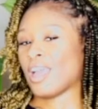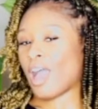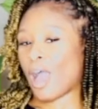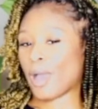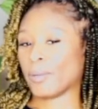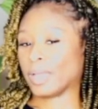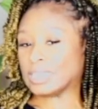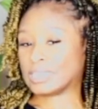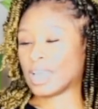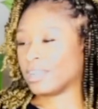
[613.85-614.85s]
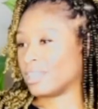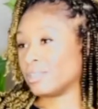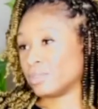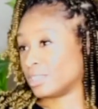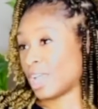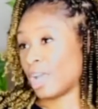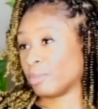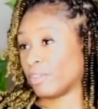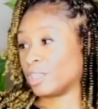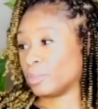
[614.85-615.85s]
I decided that it was time
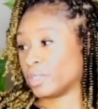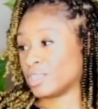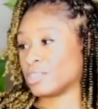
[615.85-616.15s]
to write the book.